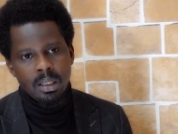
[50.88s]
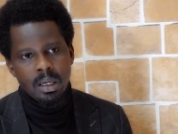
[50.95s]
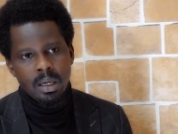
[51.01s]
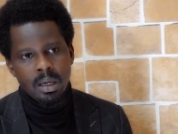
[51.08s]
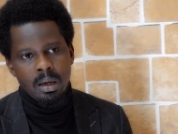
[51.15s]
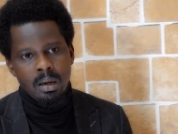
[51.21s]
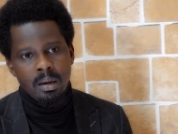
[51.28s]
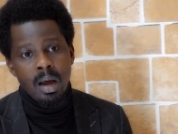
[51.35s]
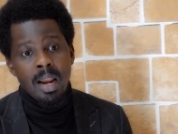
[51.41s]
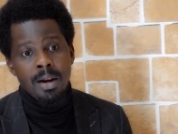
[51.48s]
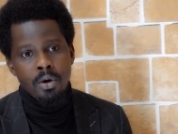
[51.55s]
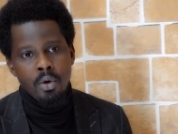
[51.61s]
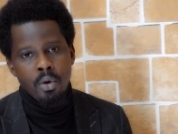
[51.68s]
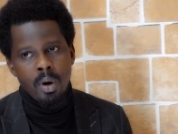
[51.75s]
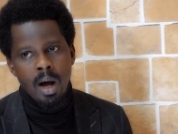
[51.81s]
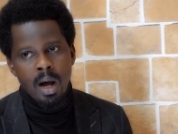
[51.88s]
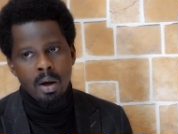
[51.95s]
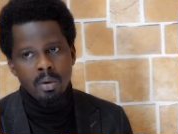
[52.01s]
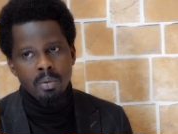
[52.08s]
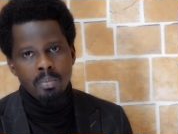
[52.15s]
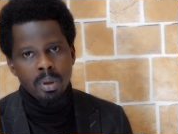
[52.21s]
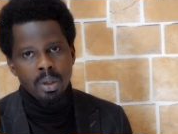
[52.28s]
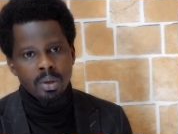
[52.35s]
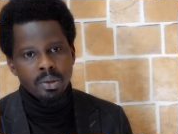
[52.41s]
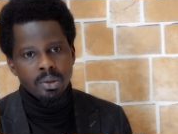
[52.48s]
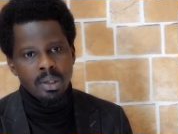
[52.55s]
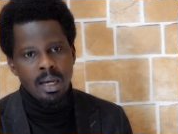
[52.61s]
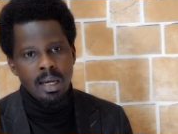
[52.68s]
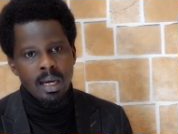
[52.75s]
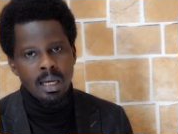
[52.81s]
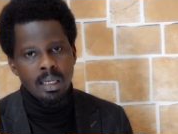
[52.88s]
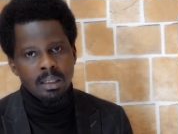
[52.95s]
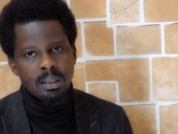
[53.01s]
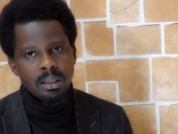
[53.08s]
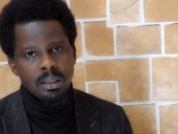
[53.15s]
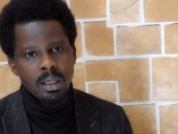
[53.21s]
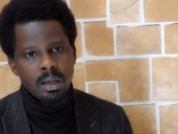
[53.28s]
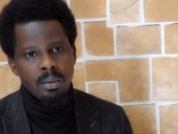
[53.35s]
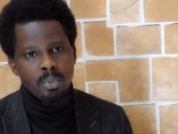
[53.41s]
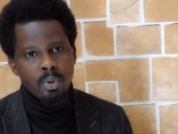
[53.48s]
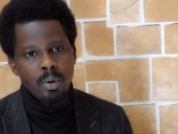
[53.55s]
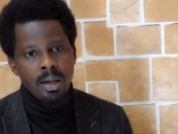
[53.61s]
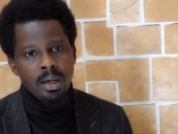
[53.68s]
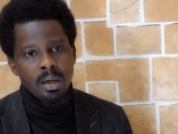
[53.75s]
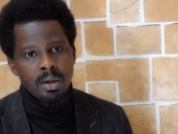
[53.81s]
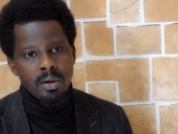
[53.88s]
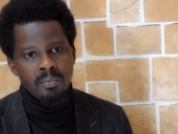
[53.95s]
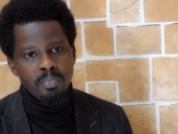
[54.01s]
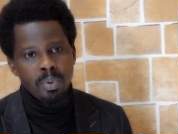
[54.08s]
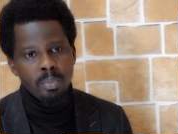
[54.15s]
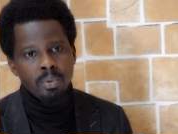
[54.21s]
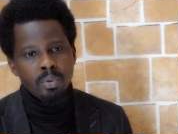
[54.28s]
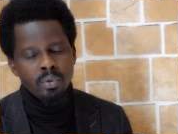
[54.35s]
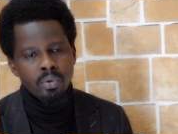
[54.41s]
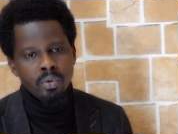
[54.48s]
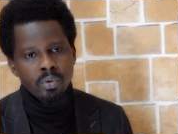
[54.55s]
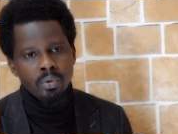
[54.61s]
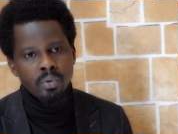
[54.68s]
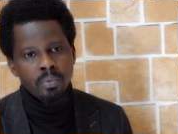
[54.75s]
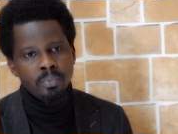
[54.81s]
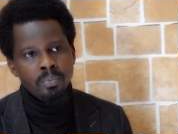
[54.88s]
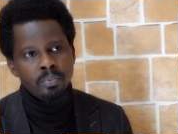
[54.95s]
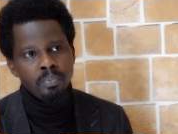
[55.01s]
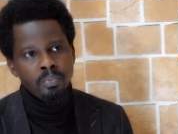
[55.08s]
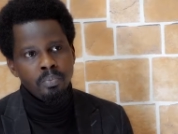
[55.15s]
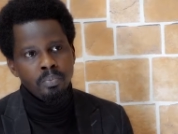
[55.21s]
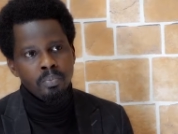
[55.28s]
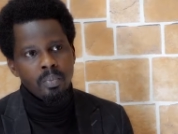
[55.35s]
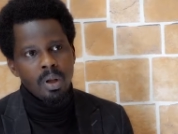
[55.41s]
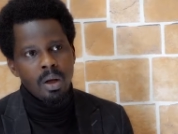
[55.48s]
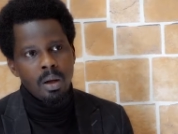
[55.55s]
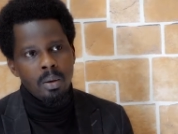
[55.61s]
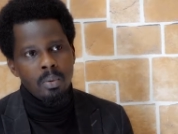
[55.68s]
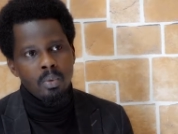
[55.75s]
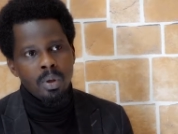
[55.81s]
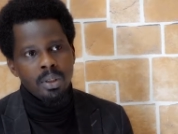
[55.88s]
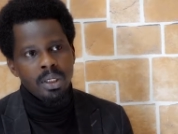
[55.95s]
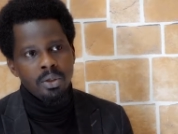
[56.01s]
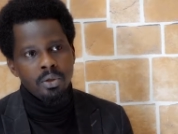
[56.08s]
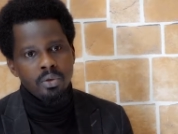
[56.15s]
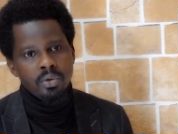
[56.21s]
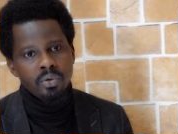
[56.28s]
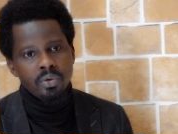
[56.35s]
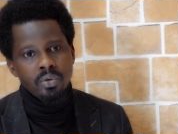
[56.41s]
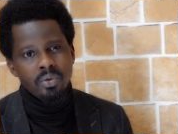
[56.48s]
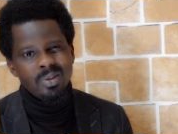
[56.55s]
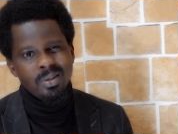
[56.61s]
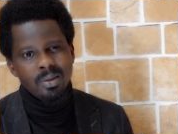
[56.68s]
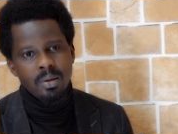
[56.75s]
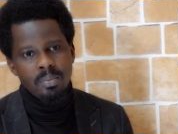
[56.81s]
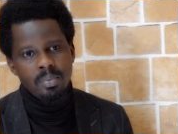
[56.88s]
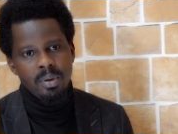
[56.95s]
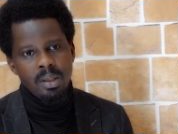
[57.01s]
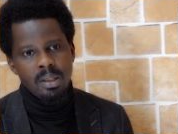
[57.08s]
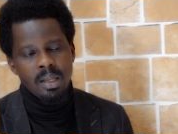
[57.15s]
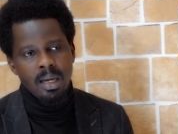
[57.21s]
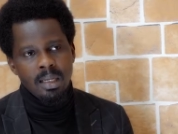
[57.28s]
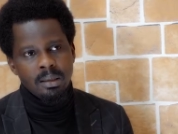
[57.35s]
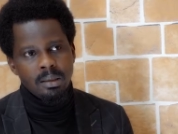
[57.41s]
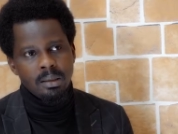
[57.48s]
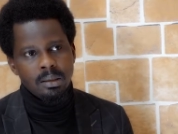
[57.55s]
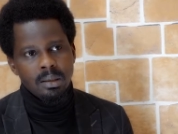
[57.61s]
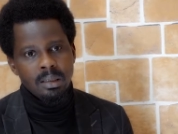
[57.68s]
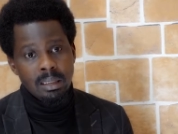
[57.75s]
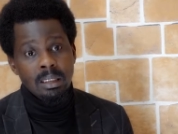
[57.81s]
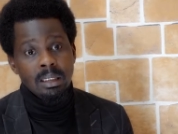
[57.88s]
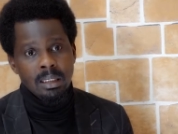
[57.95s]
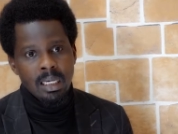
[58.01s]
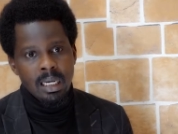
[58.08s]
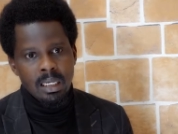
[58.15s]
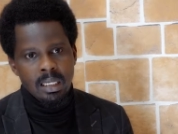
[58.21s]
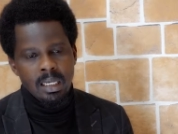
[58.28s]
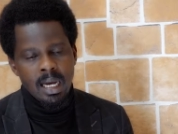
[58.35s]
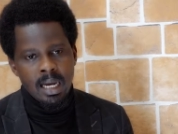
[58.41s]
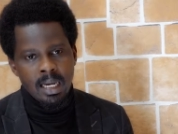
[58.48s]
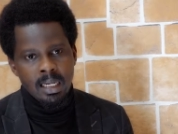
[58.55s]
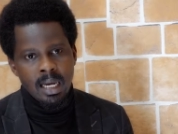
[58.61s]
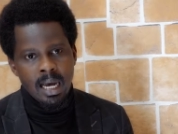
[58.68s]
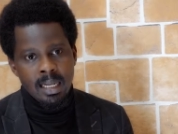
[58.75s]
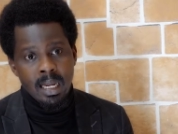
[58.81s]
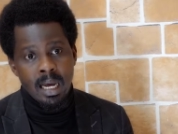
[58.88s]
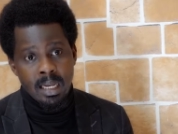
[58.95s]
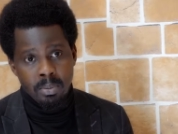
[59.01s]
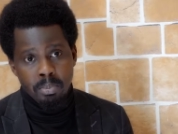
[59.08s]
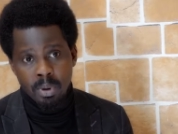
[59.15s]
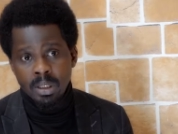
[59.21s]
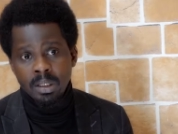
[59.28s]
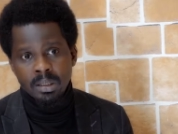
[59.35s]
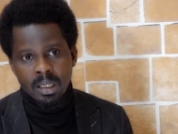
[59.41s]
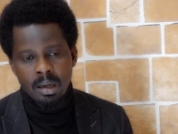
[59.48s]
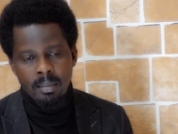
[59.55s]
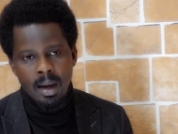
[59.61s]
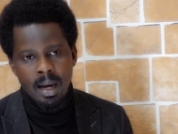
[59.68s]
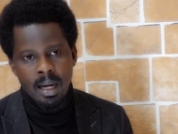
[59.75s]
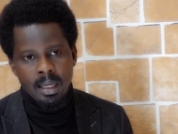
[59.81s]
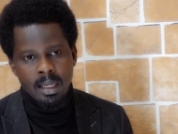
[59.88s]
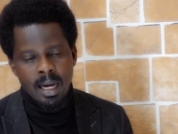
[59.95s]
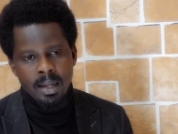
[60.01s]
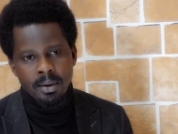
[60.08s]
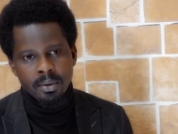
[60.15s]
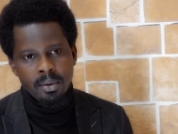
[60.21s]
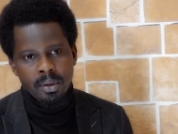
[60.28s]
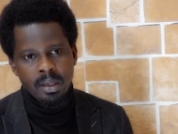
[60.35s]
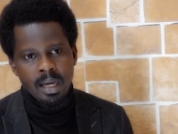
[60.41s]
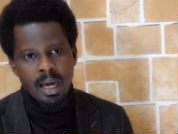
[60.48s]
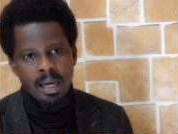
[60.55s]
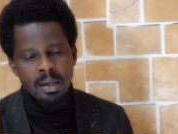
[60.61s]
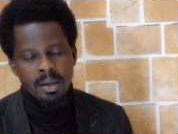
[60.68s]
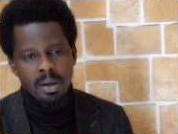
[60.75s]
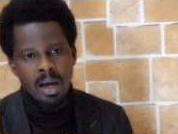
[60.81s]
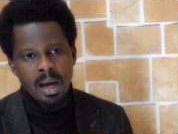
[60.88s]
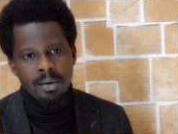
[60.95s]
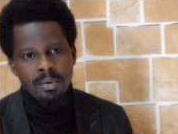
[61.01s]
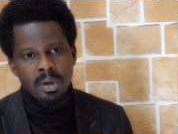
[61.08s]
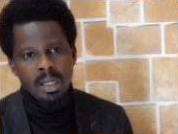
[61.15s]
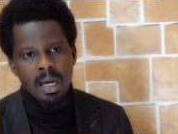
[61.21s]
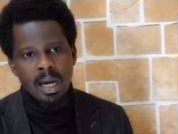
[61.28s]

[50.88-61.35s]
and know-how, because I had quite a lot of people who wanted you to do something that sincerely, at the point in time, I don't think I really